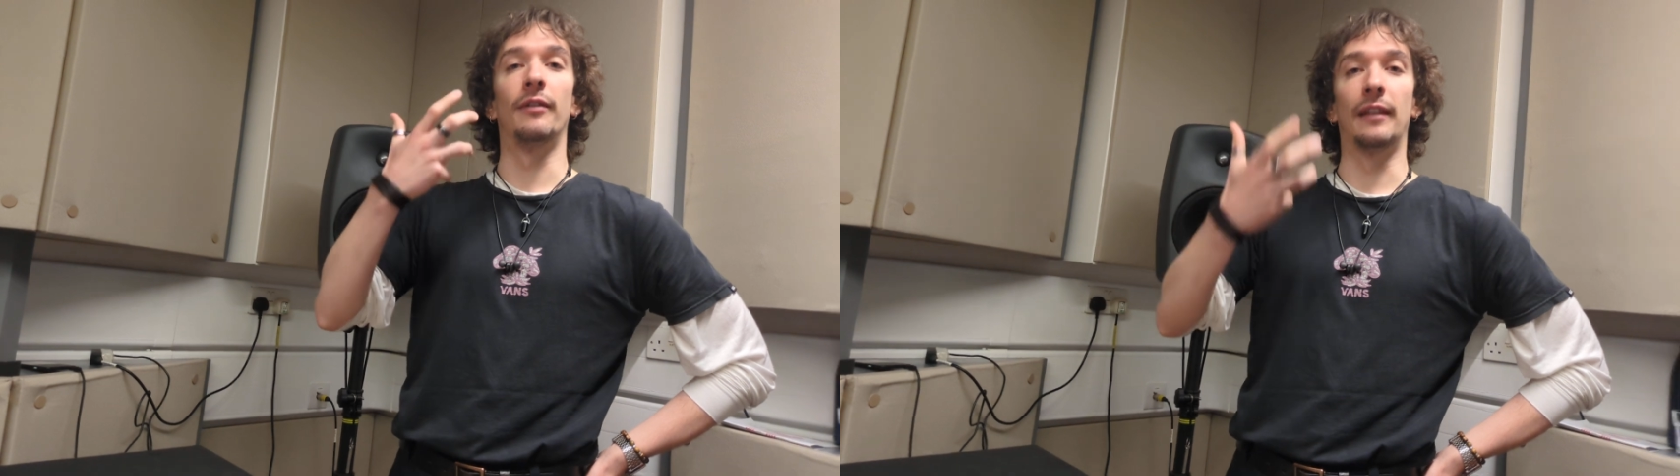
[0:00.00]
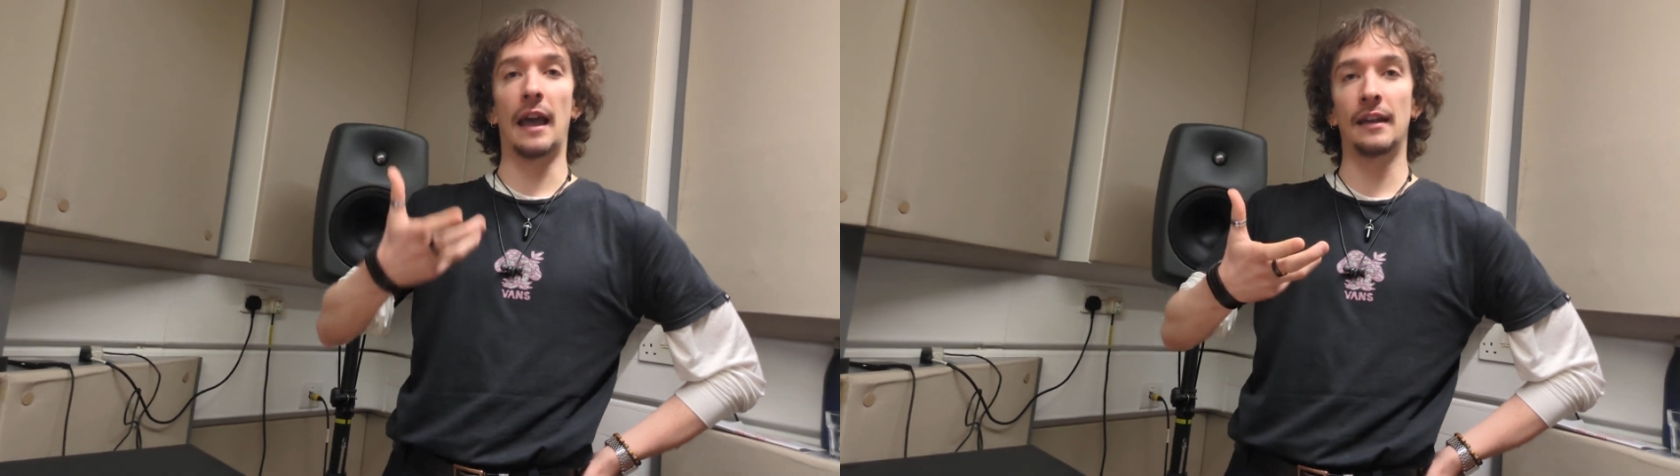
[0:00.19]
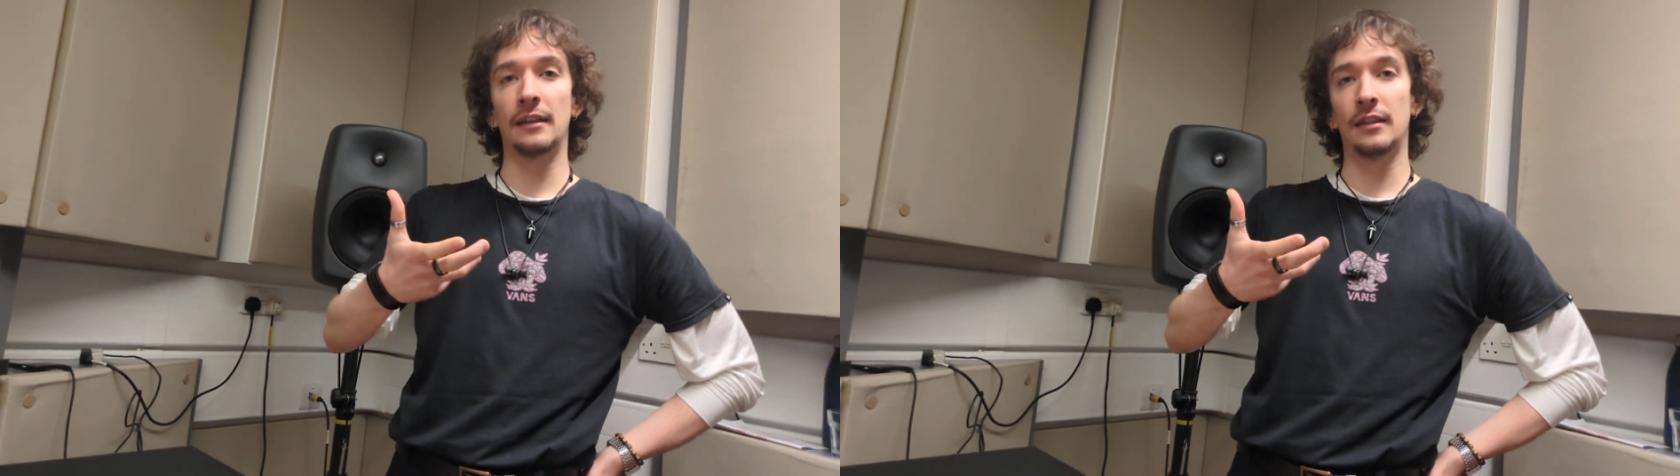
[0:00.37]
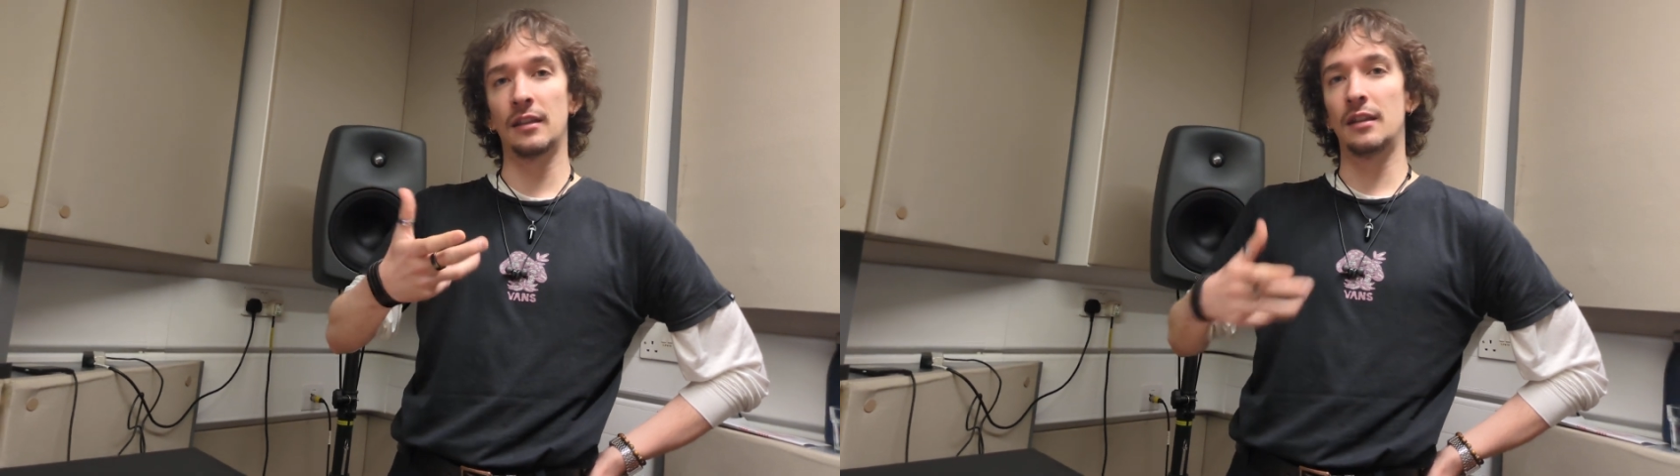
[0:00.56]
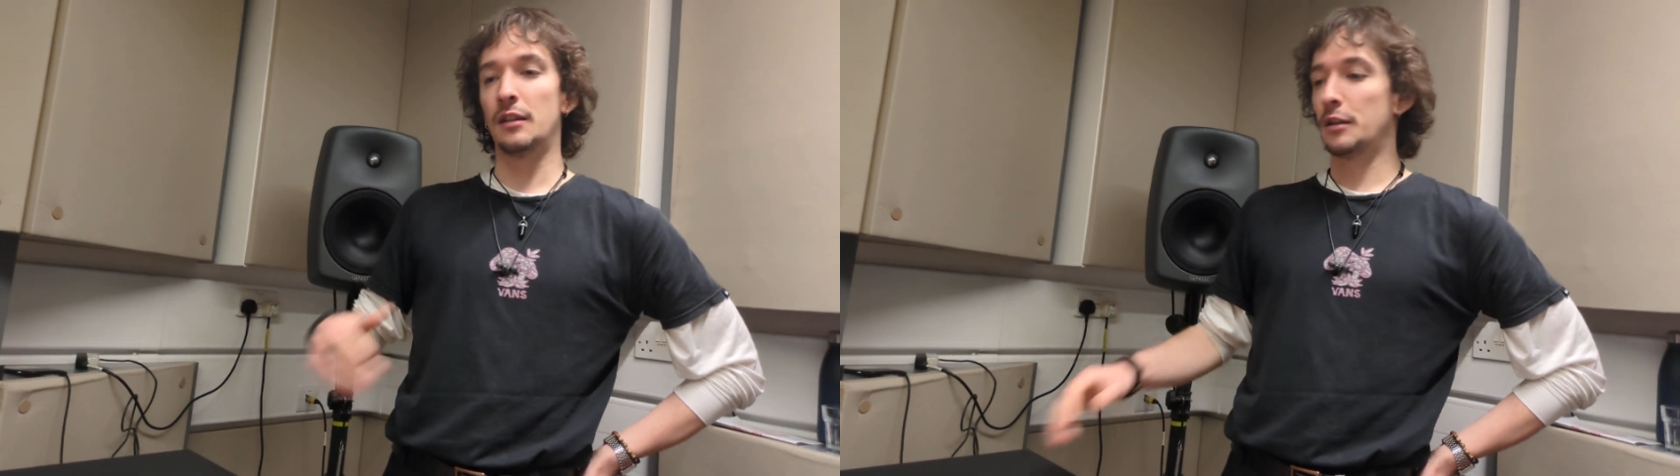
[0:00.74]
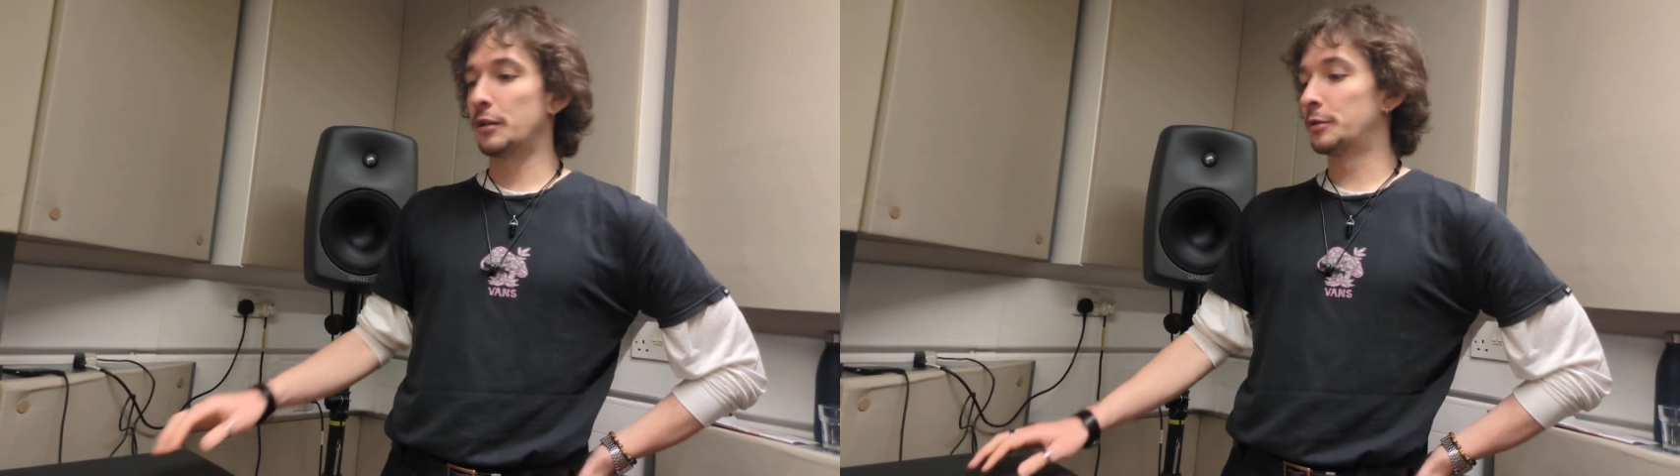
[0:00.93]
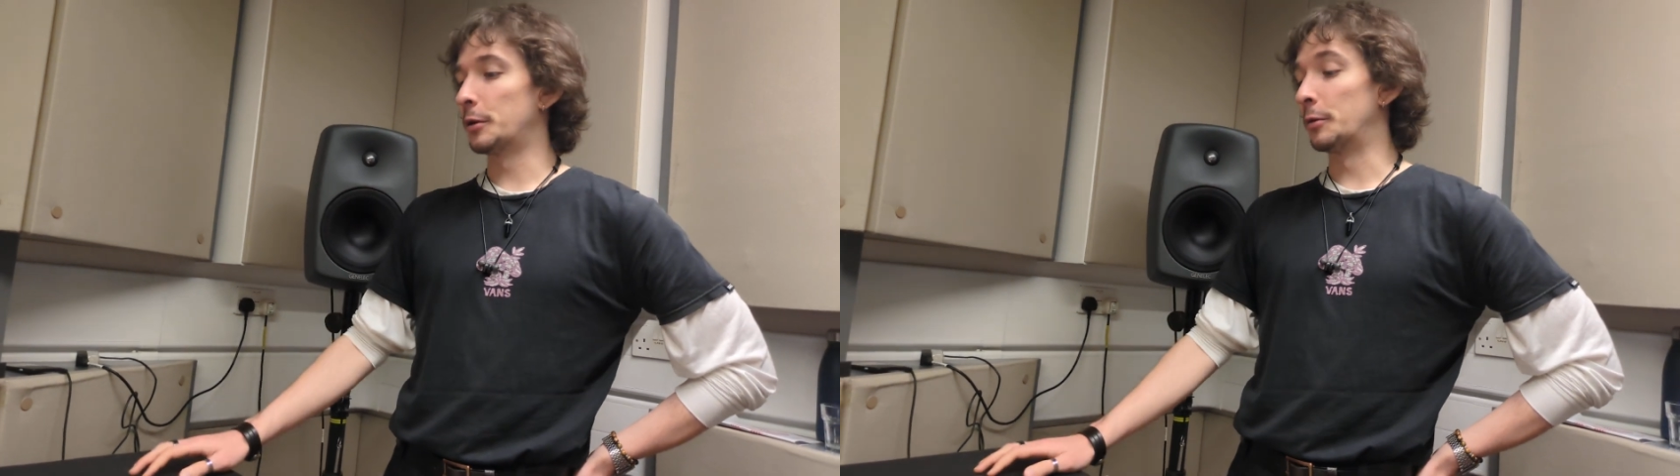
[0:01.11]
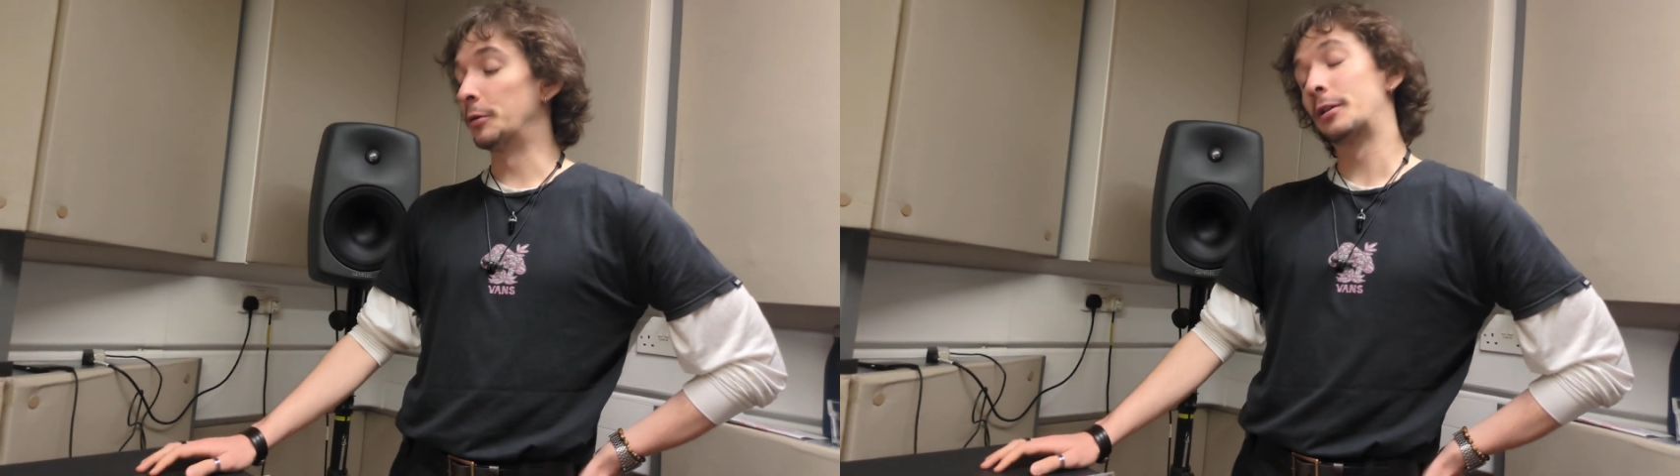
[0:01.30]
of length.
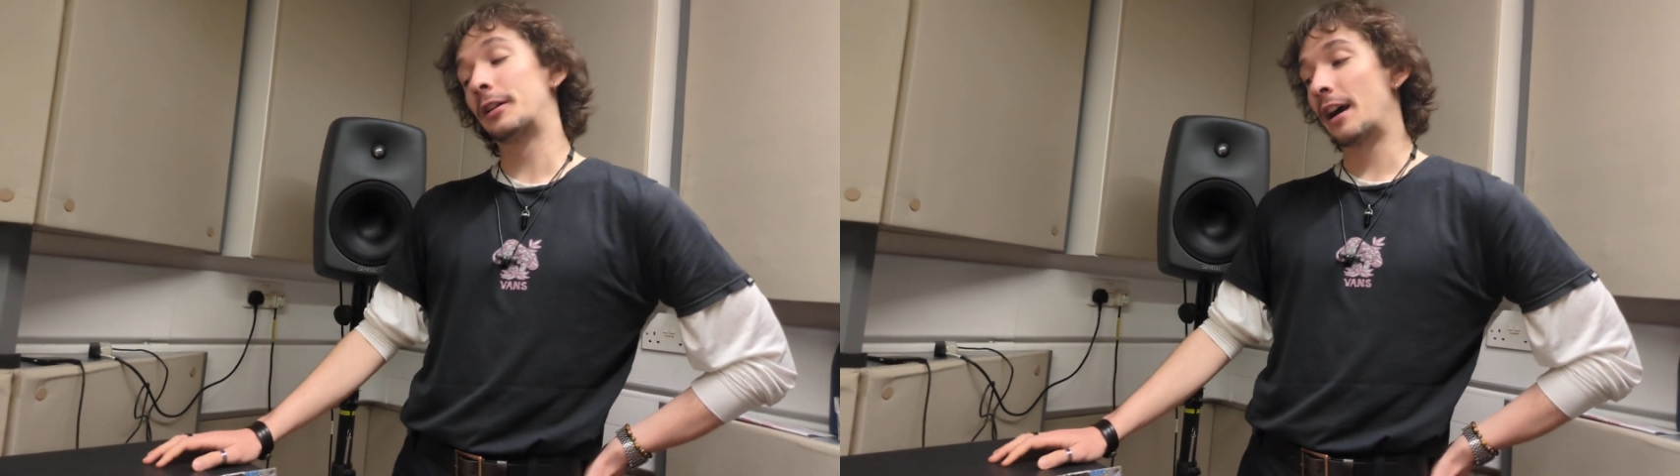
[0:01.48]
So you could